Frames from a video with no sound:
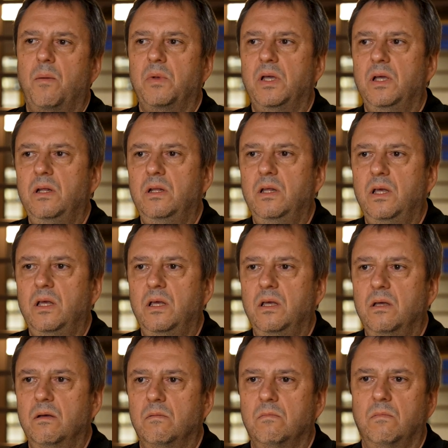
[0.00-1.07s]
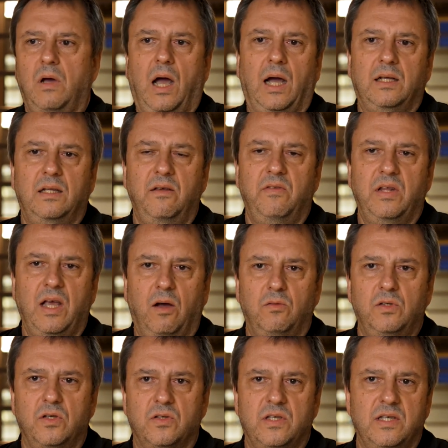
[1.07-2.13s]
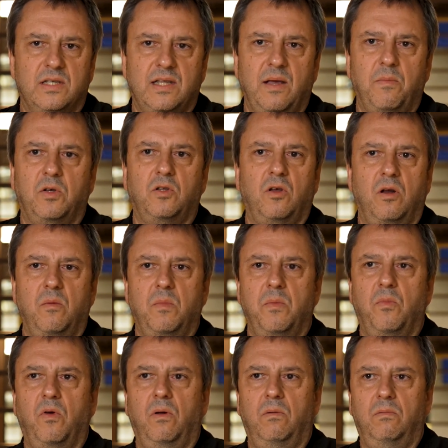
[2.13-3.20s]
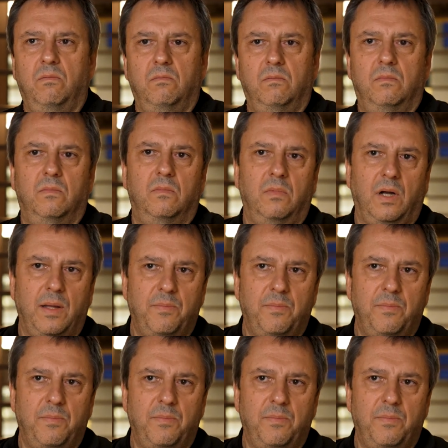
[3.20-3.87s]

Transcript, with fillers: knowledge, there's no better active audio system for such a space.